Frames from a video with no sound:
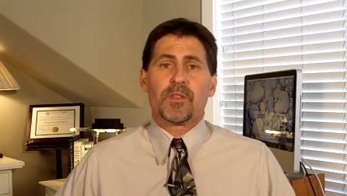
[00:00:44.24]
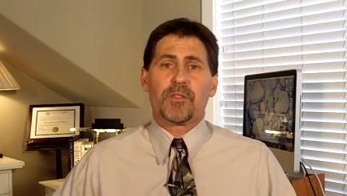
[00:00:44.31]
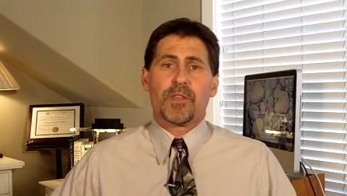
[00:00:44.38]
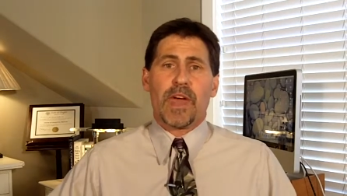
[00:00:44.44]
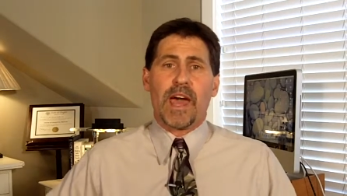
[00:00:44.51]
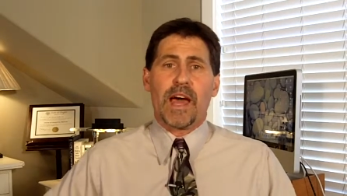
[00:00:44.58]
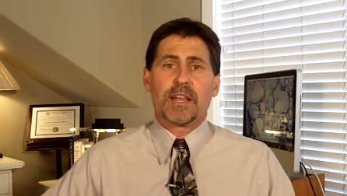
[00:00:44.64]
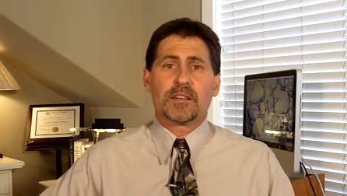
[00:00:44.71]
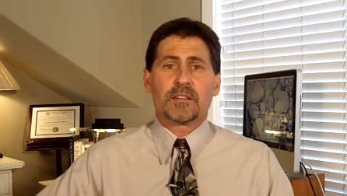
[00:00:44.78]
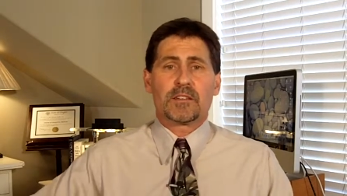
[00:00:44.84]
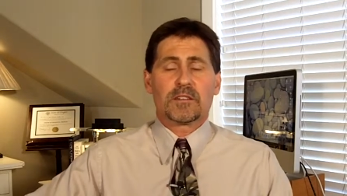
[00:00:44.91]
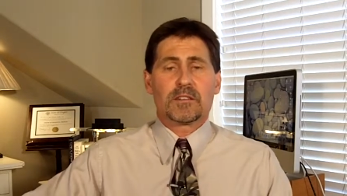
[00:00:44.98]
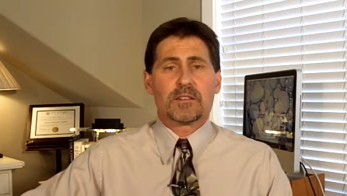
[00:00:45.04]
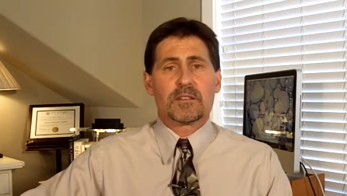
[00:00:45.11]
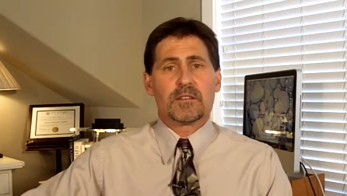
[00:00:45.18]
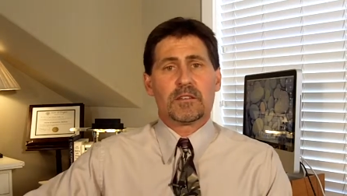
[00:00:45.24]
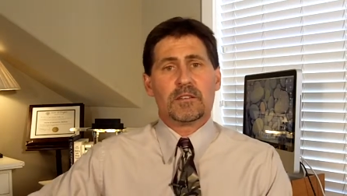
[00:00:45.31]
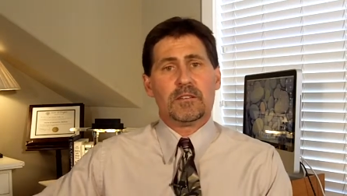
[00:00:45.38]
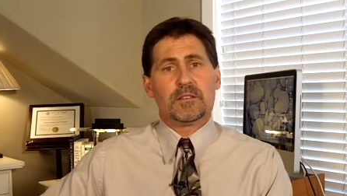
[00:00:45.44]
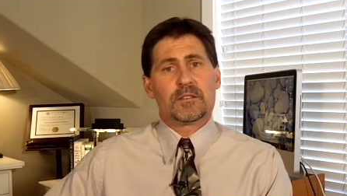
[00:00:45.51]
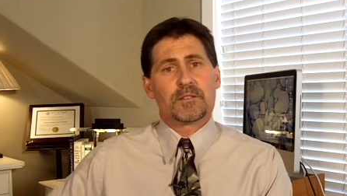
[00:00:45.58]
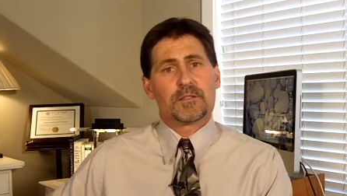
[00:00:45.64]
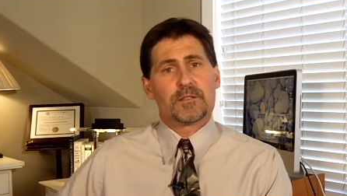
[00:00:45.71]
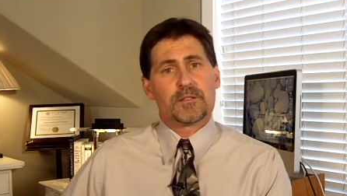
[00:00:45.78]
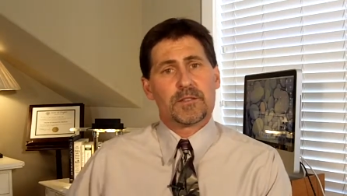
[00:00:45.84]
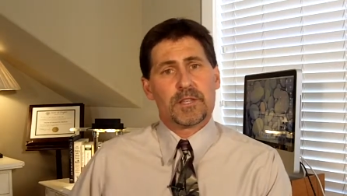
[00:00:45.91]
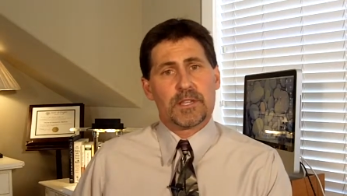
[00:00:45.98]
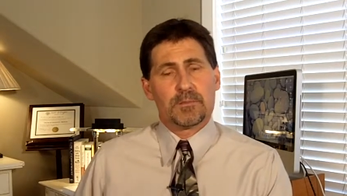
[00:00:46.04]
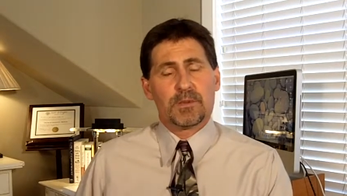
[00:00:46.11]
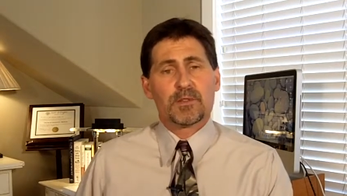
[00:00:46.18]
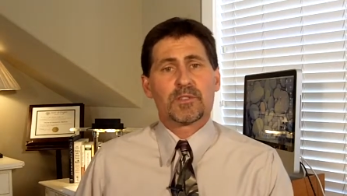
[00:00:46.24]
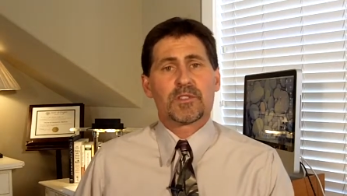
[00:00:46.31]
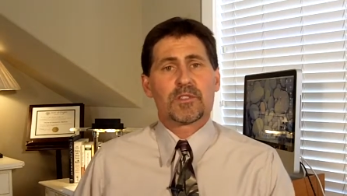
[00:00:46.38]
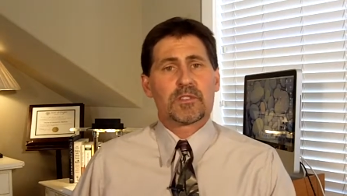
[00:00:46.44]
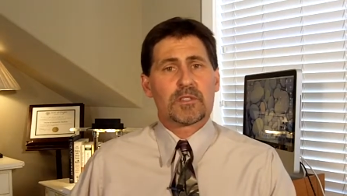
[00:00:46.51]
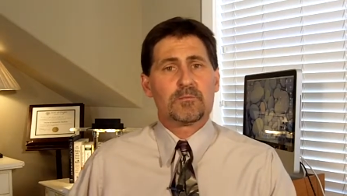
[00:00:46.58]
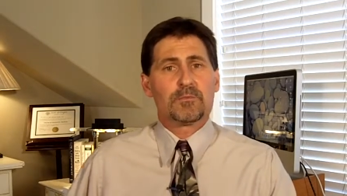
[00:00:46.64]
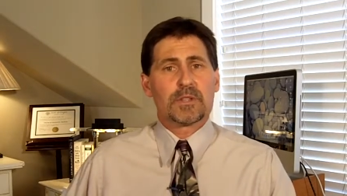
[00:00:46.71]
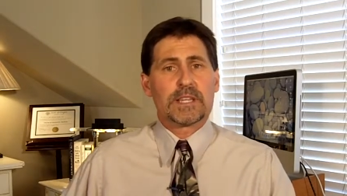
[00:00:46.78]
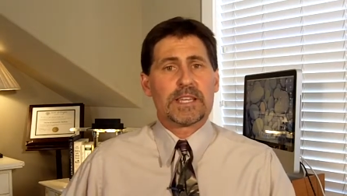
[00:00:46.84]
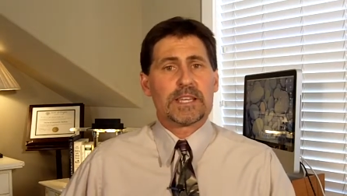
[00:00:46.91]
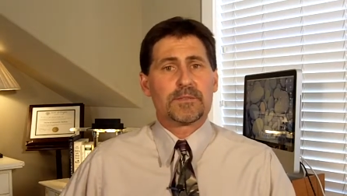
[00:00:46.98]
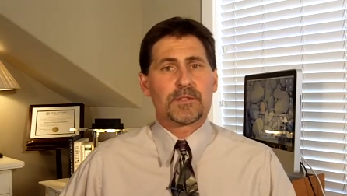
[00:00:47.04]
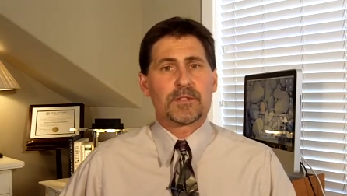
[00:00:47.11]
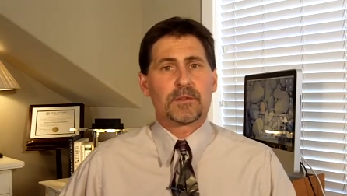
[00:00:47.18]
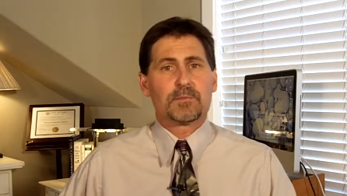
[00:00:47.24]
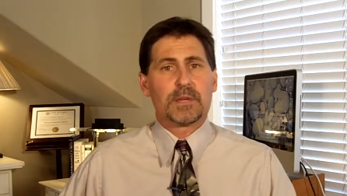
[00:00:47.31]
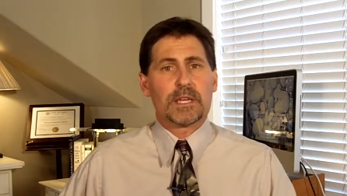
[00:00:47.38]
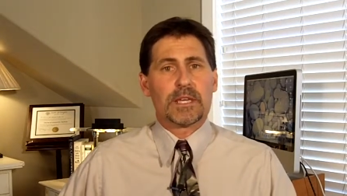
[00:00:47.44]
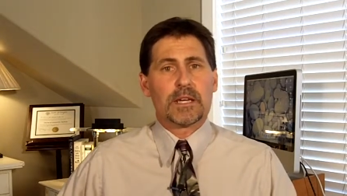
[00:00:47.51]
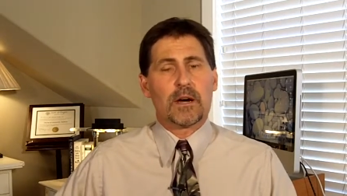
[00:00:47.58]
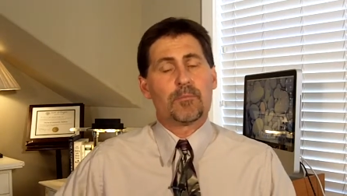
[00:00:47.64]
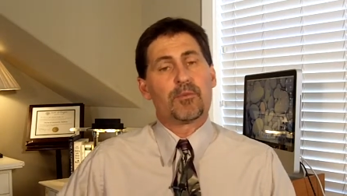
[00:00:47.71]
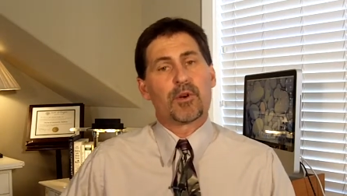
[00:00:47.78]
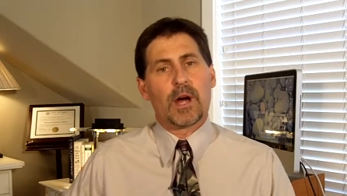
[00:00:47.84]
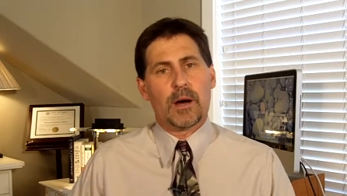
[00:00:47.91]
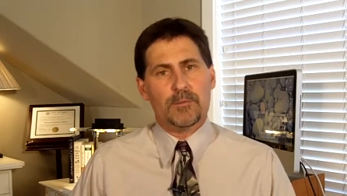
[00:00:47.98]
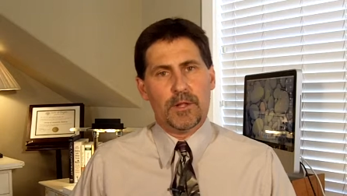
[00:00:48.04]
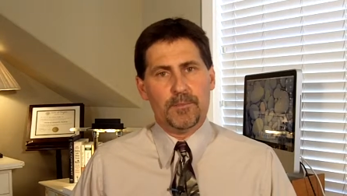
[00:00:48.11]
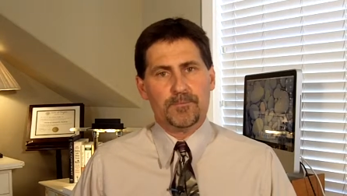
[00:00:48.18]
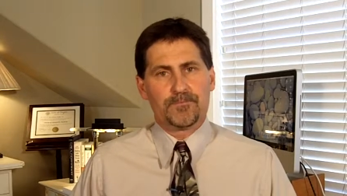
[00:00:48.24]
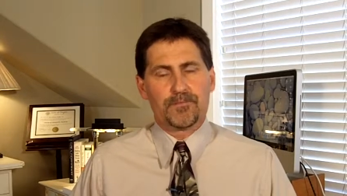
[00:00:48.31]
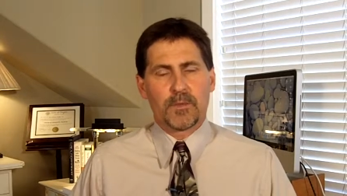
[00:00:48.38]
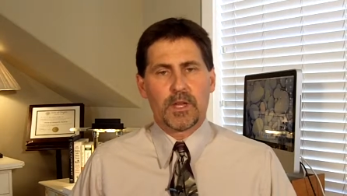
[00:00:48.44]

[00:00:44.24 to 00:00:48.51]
that the immune system believes to be a problem.